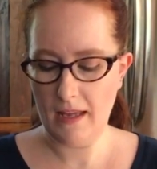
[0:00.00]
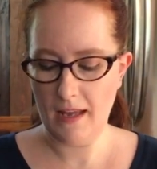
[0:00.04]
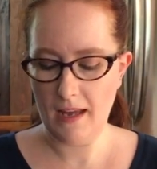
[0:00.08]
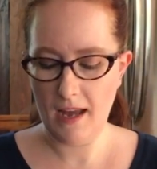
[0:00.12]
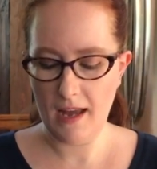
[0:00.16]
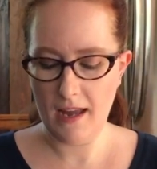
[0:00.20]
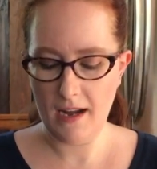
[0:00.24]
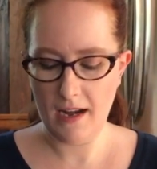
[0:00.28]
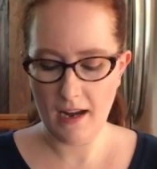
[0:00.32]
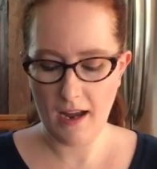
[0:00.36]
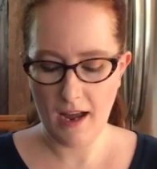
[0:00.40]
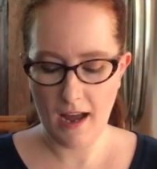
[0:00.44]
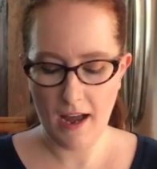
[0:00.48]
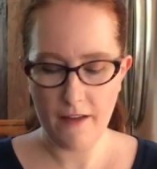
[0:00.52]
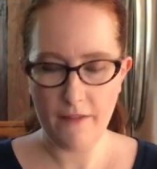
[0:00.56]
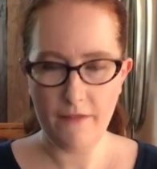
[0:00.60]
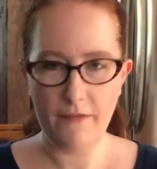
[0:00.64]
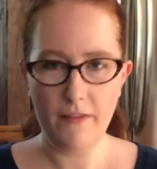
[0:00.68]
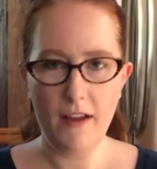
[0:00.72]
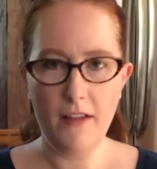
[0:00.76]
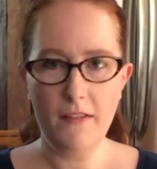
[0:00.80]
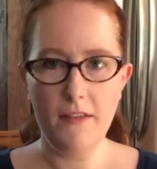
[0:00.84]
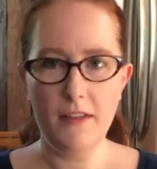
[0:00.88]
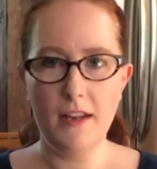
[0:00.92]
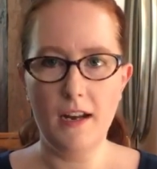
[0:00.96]
and I
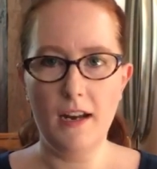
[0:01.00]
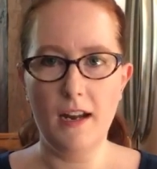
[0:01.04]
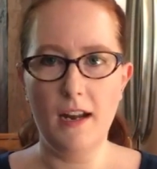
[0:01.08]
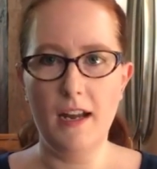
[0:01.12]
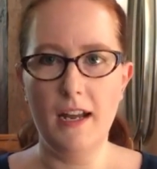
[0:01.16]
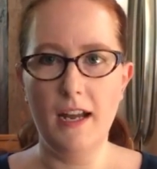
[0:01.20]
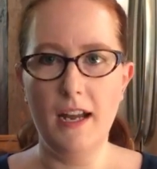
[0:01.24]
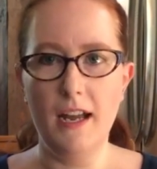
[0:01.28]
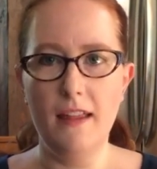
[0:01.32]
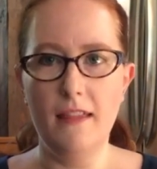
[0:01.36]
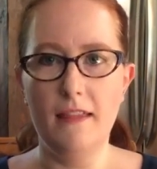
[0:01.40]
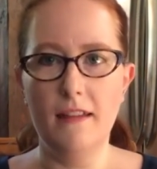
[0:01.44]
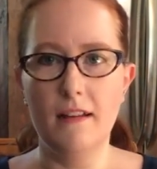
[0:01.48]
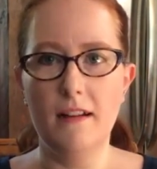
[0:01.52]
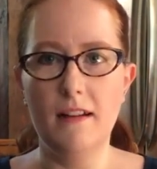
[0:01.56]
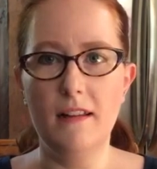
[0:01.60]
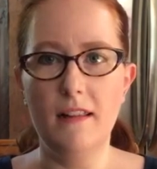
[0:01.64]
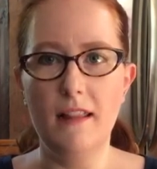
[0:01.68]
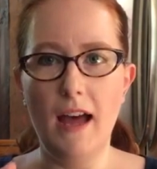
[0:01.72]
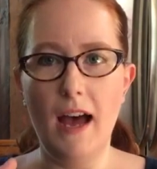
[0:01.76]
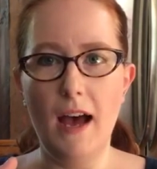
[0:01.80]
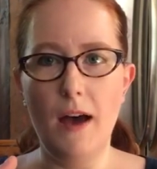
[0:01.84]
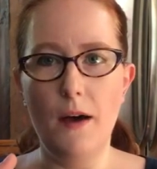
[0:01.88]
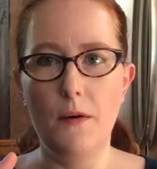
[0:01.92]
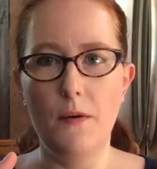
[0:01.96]
found that, again, the
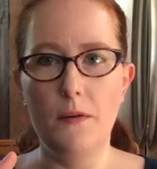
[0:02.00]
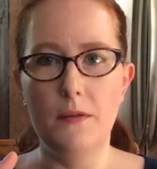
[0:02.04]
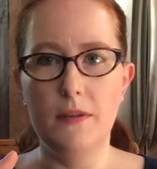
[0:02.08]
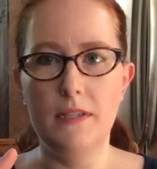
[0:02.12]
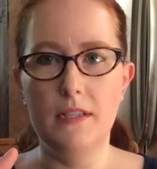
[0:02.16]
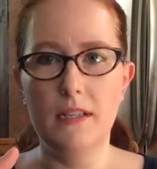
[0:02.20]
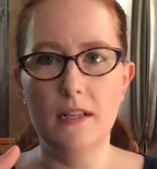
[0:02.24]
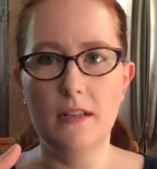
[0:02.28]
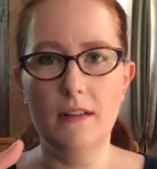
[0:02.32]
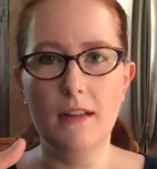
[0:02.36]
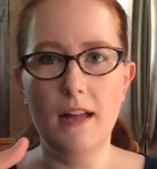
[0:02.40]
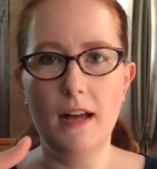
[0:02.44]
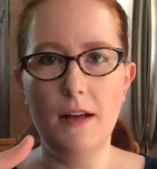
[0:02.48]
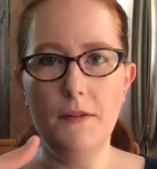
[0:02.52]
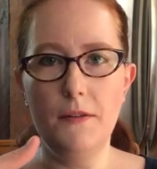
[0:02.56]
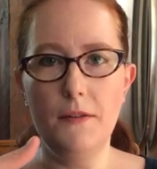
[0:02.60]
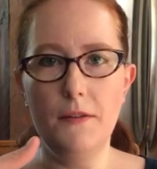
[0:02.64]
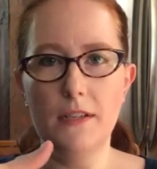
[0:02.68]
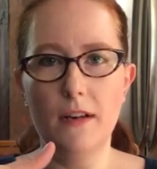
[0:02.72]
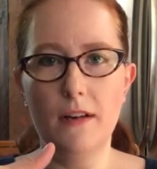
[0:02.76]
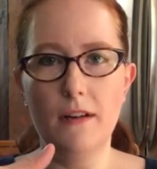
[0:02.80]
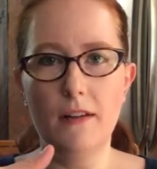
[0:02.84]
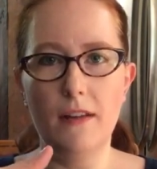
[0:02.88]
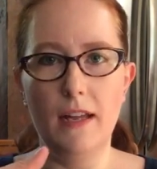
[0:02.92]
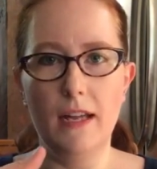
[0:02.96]
clouds
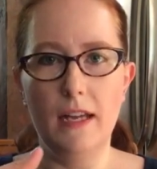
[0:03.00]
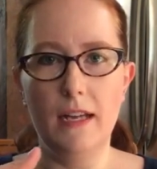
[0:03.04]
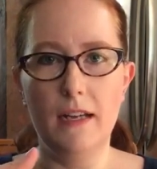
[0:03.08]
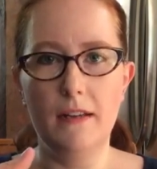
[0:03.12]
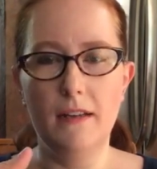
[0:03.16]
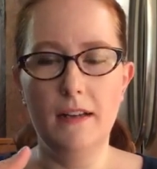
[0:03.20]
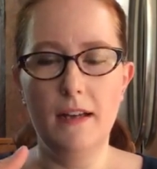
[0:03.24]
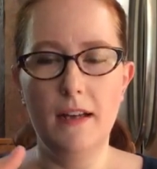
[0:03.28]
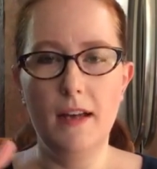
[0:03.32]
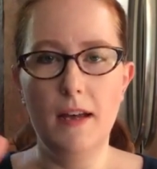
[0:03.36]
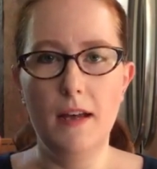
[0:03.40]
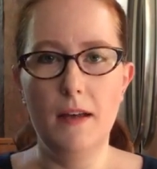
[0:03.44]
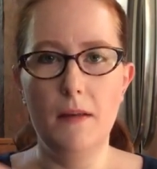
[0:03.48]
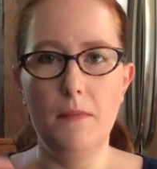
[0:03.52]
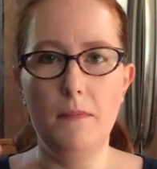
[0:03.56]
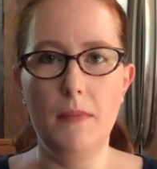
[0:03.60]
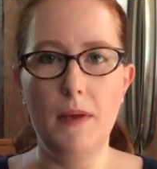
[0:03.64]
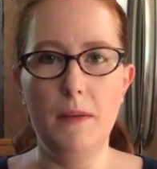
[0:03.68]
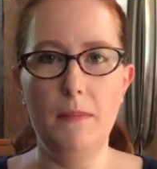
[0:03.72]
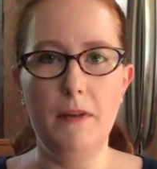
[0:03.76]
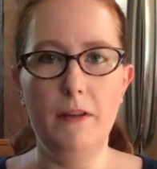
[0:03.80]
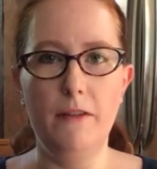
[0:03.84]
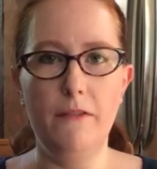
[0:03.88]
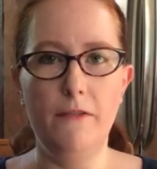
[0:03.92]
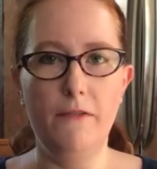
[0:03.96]
are like
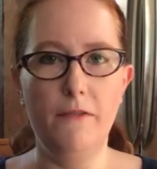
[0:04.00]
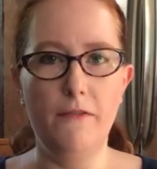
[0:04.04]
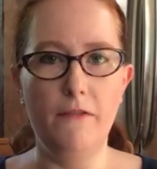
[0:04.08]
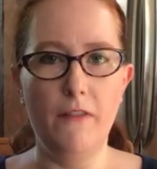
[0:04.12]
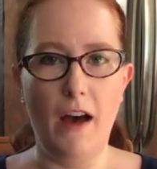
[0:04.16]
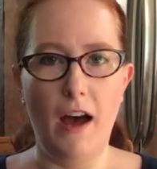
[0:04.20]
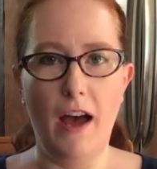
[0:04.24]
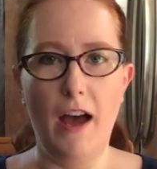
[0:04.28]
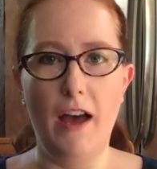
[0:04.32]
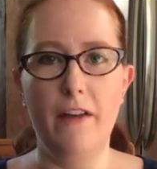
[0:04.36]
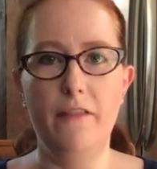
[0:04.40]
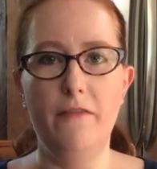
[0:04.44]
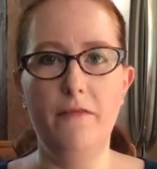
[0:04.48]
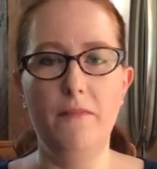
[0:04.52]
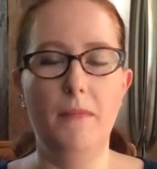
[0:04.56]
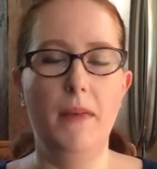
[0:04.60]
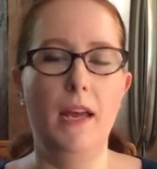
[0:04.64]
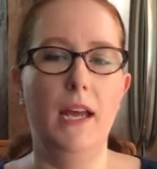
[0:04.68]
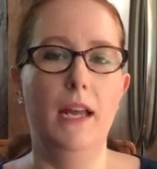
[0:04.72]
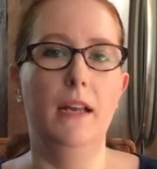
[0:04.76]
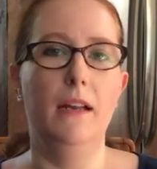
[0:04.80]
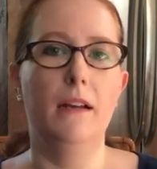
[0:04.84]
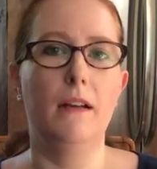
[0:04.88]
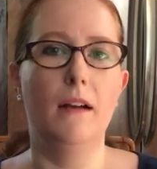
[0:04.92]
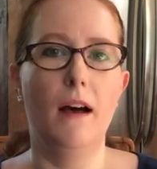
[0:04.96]
maybe 5
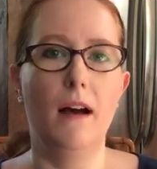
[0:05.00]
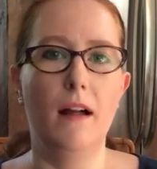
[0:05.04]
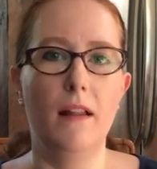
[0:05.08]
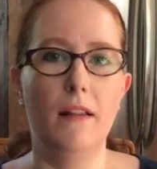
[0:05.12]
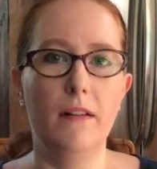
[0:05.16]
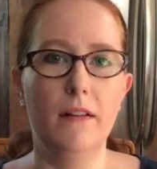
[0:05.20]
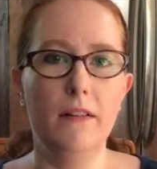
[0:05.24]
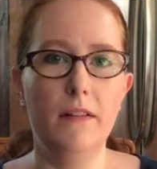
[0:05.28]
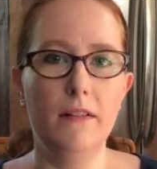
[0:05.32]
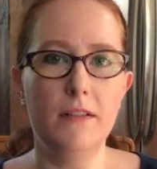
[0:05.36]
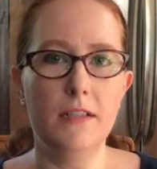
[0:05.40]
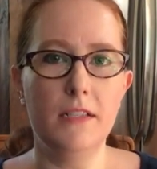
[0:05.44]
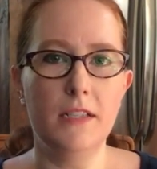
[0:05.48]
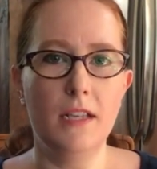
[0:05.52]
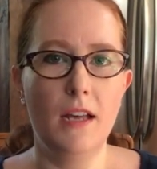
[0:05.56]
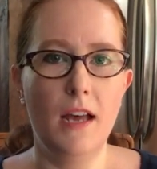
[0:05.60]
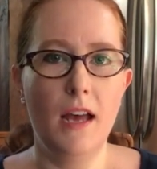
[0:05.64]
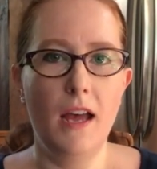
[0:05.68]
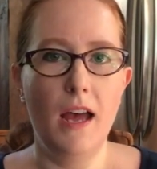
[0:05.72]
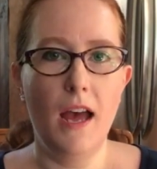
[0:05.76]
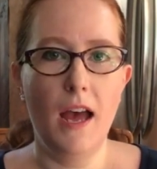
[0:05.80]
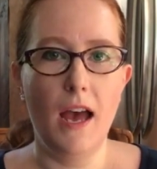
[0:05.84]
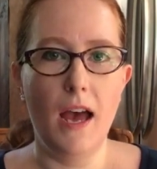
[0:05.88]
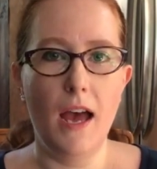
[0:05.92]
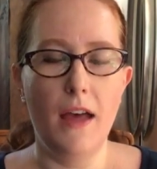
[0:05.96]
main colors,
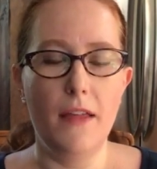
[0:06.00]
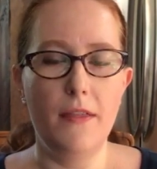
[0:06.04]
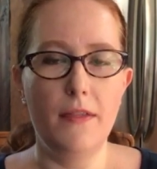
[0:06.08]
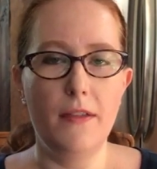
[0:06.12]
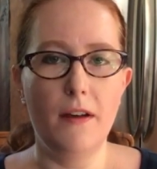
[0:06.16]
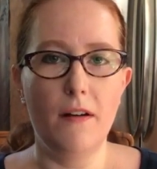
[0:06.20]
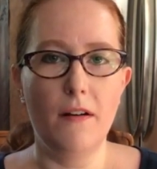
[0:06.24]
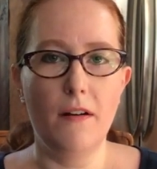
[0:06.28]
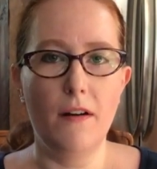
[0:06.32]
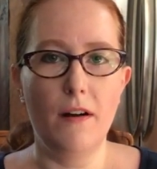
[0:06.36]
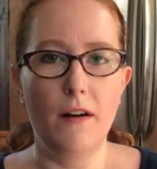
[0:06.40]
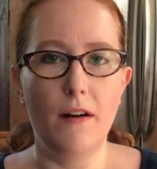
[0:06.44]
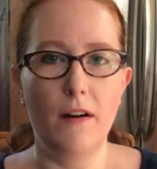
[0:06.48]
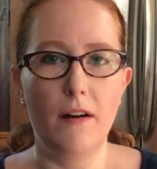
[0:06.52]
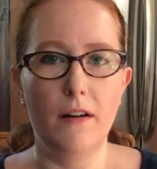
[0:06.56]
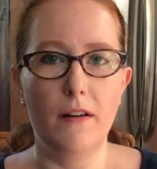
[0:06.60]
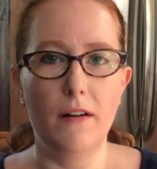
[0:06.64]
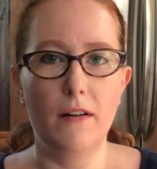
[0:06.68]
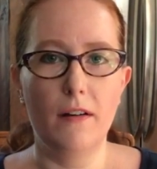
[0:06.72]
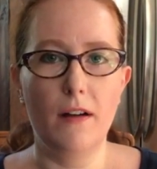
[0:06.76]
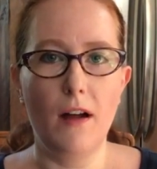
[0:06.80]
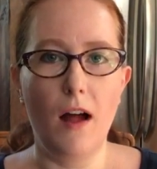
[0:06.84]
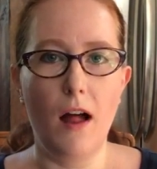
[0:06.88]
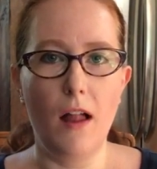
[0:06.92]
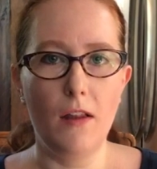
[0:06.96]
and there are
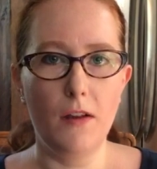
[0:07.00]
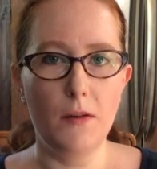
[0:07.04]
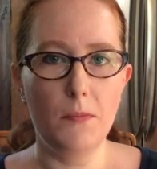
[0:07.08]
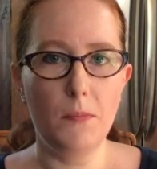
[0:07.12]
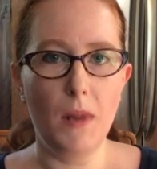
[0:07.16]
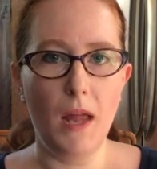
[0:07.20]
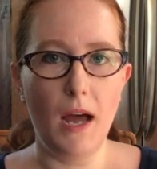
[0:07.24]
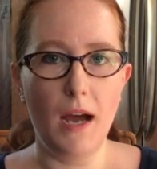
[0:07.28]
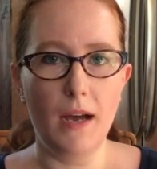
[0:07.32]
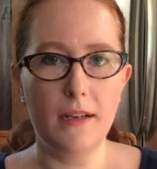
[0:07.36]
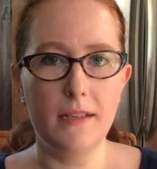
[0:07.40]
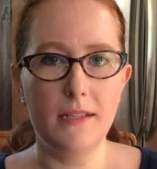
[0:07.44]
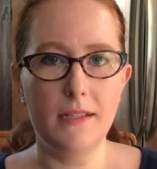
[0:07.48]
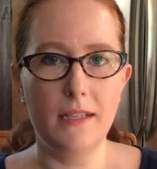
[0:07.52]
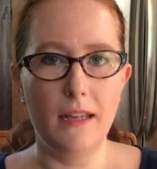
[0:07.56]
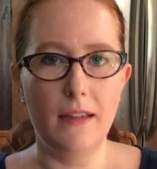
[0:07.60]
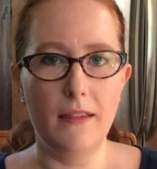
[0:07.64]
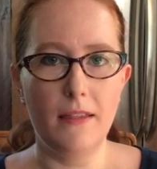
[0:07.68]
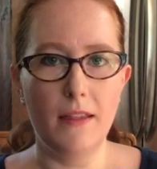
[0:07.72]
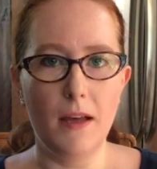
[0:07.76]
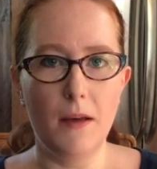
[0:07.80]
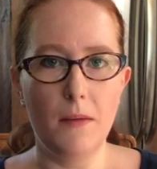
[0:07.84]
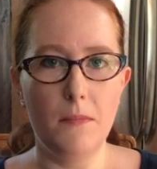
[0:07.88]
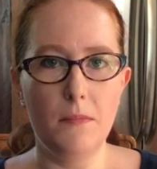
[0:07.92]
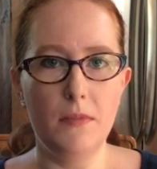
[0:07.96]
color blocks
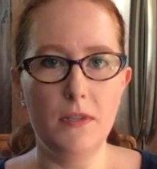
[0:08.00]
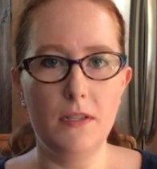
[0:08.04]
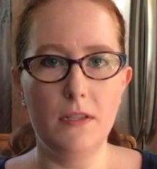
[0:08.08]
in them.